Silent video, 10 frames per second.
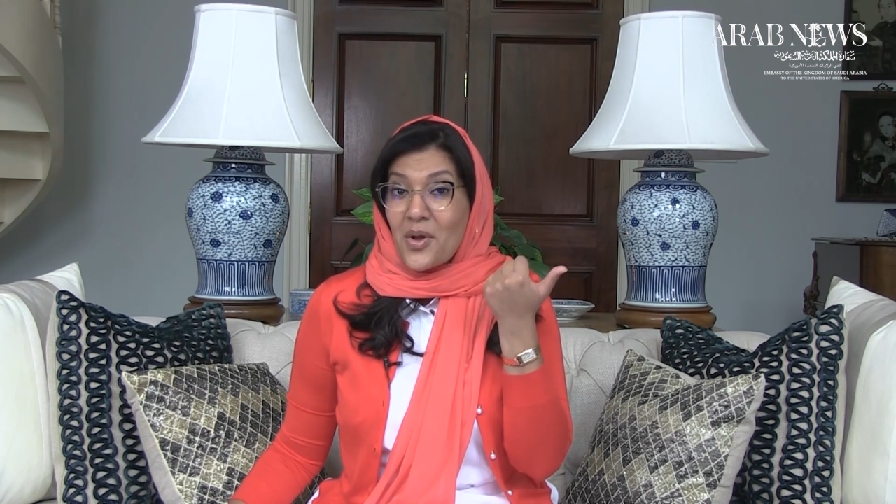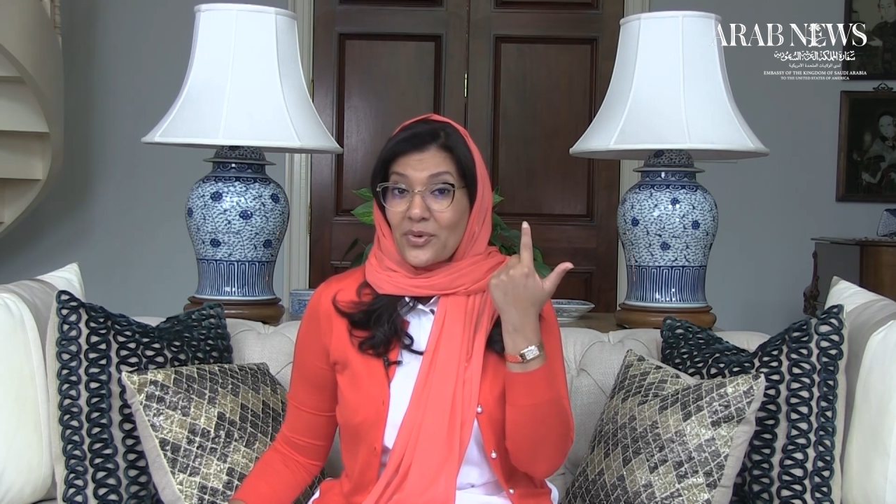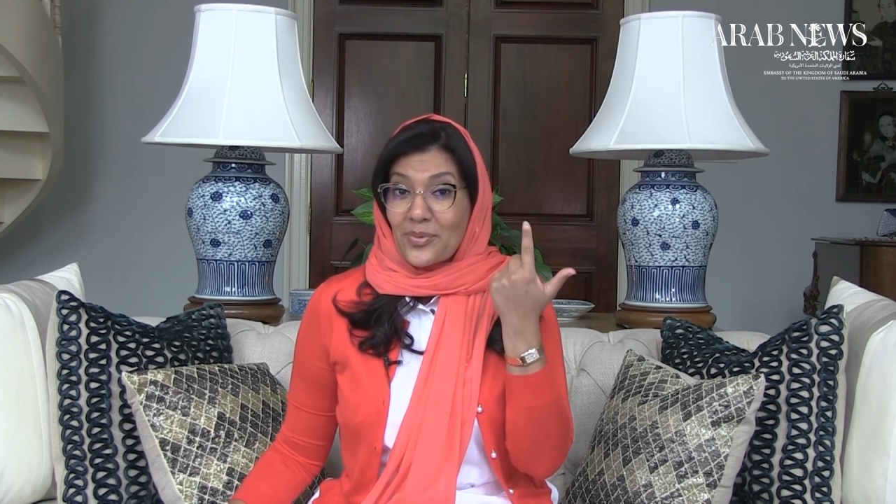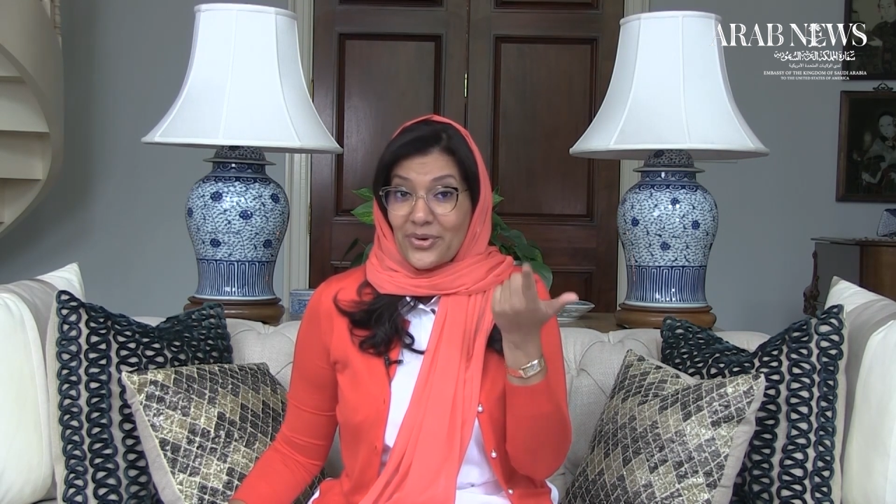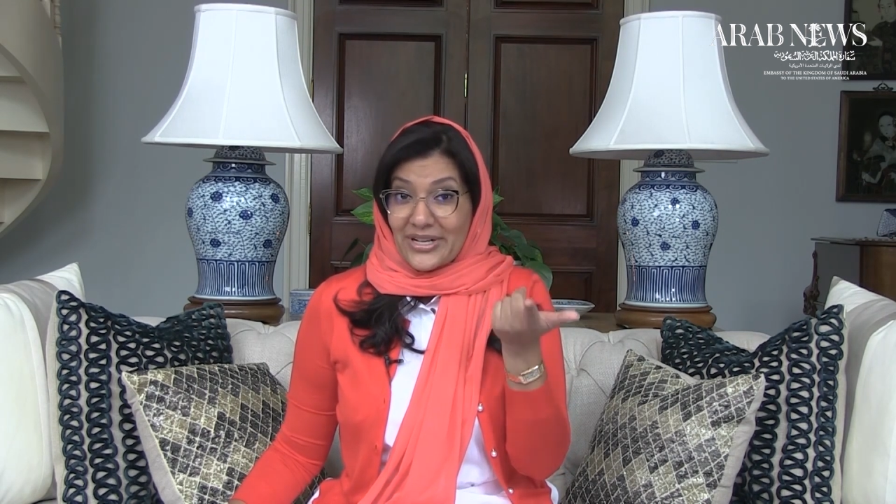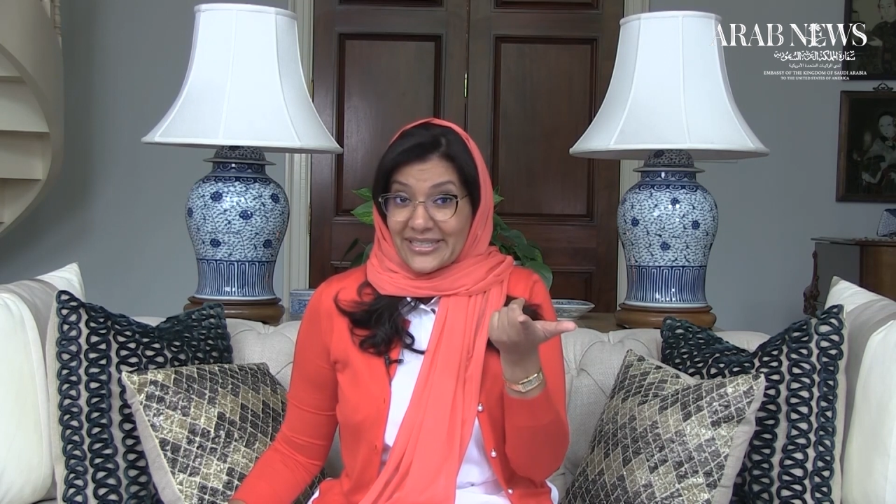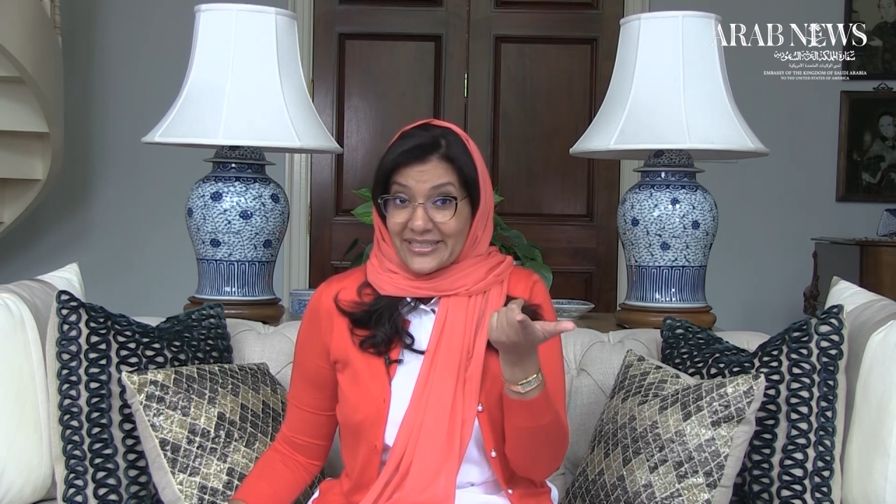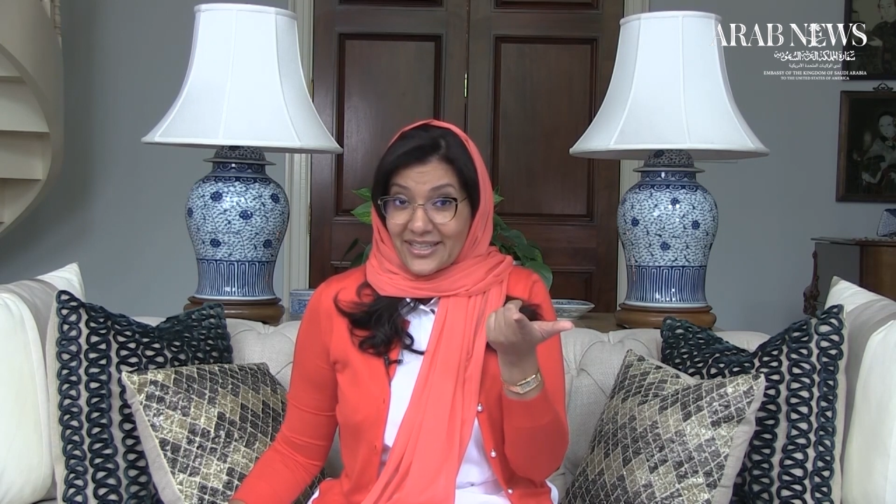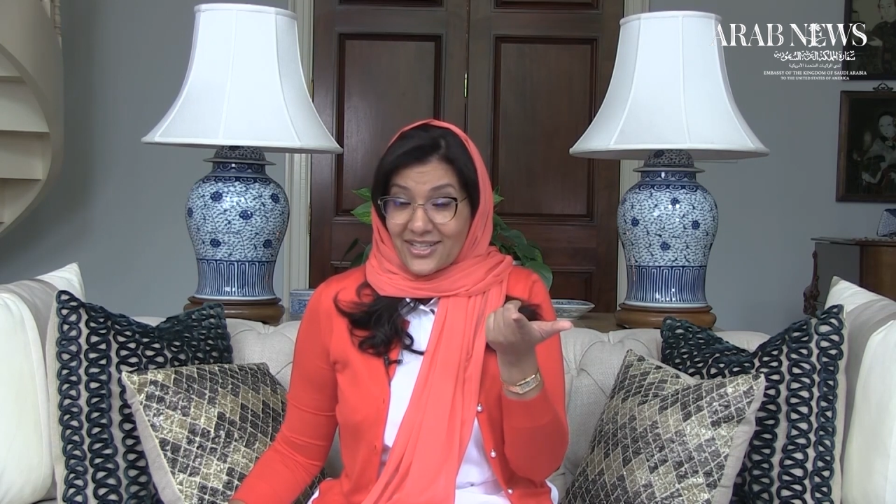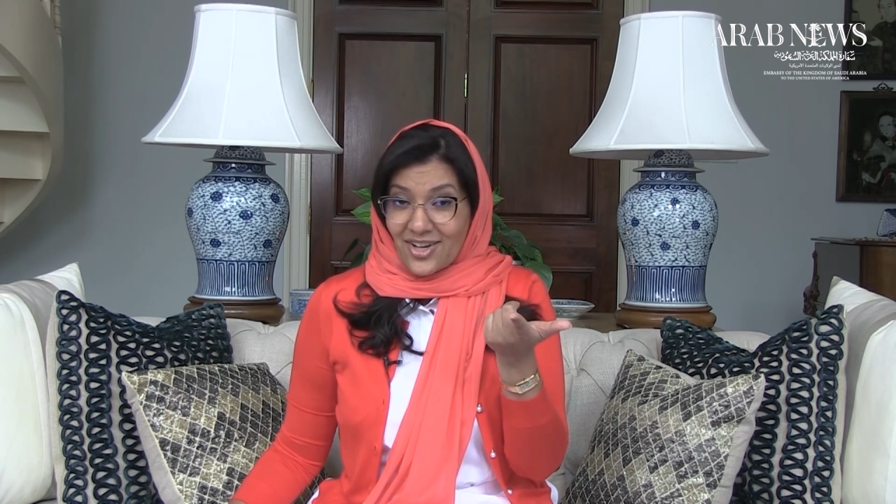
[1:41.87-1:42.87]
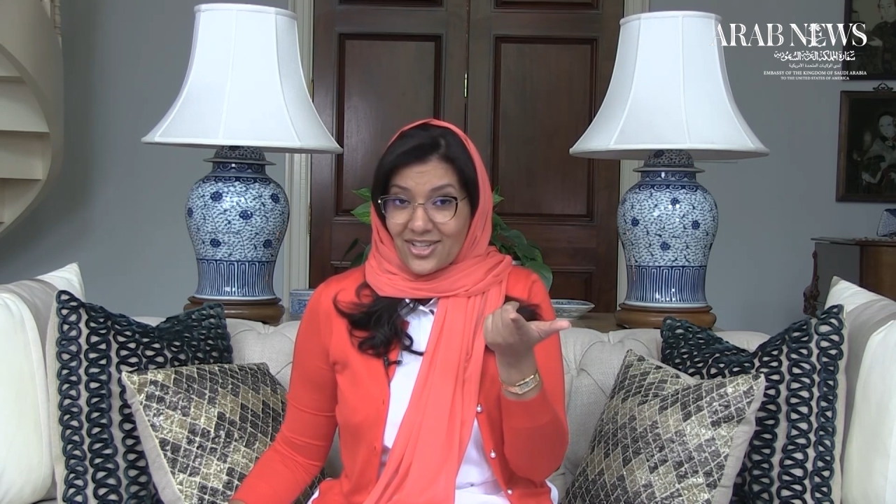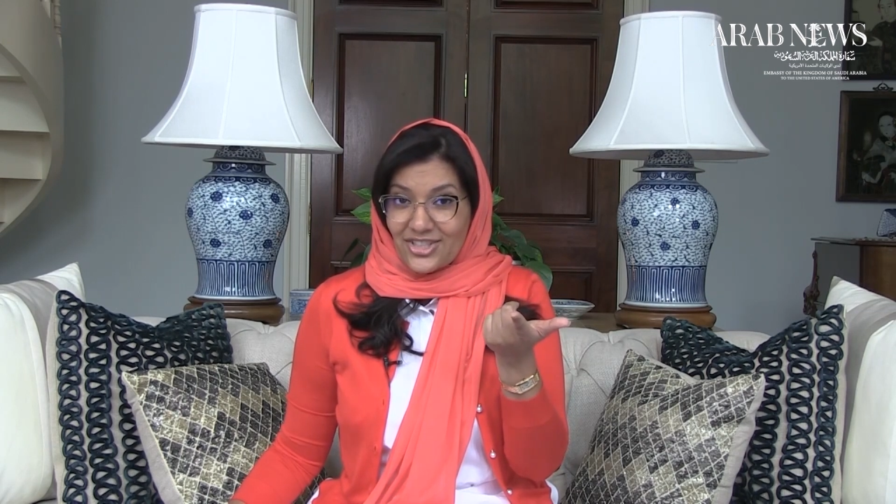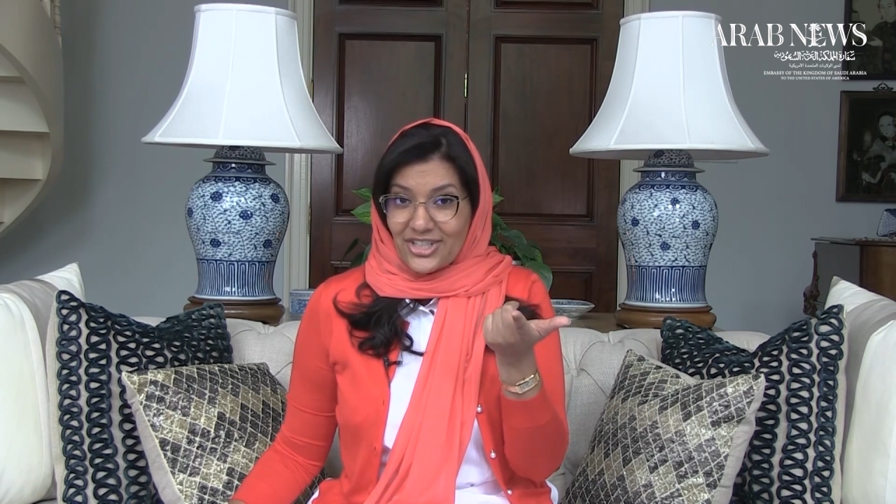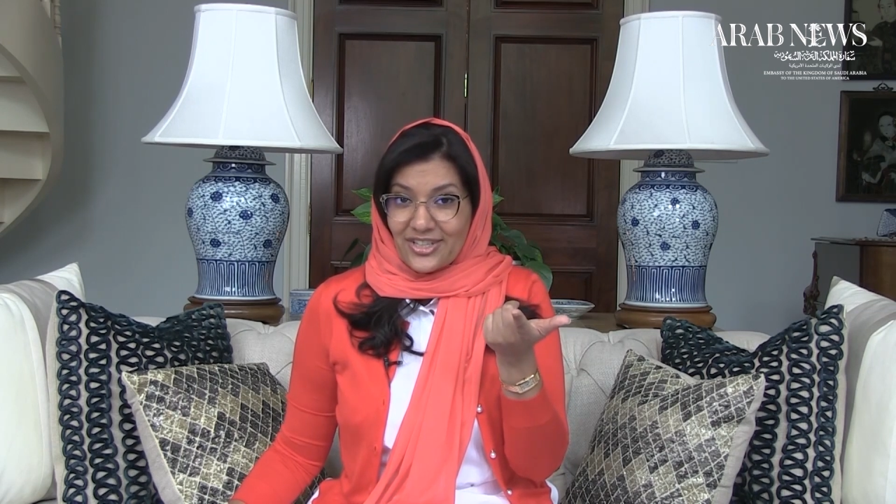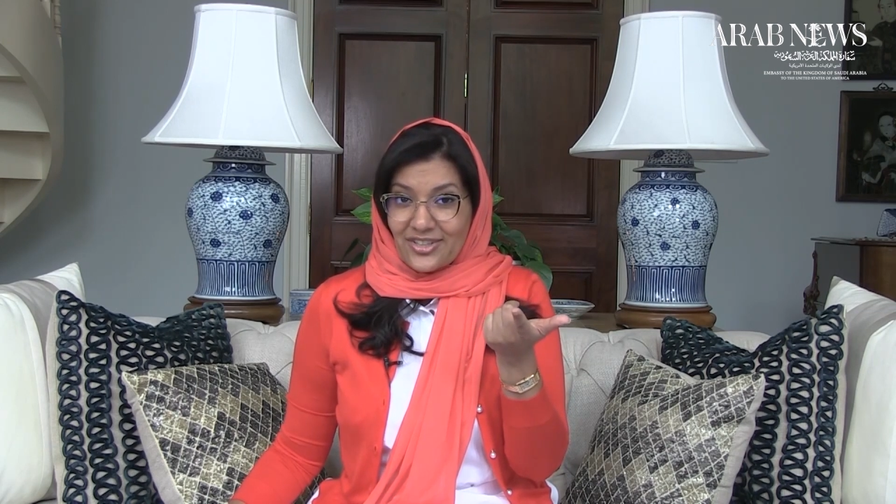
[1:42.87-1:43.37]
we're embracing
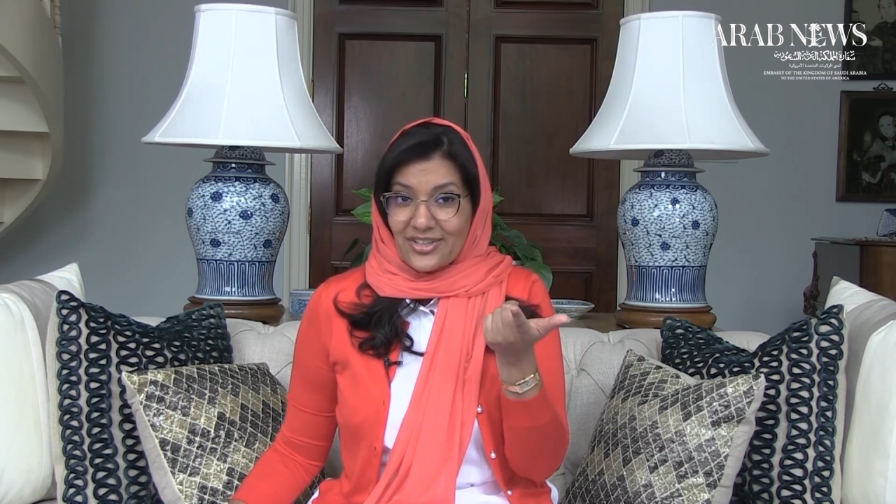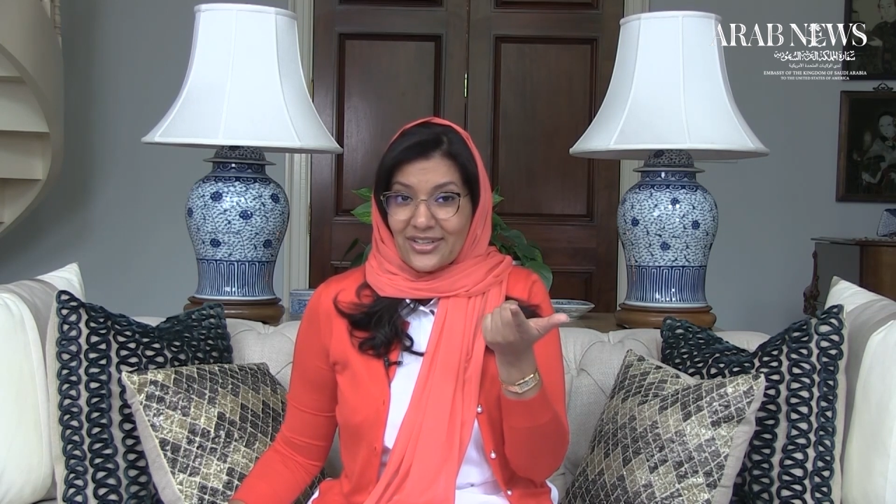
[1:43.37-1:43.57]
technology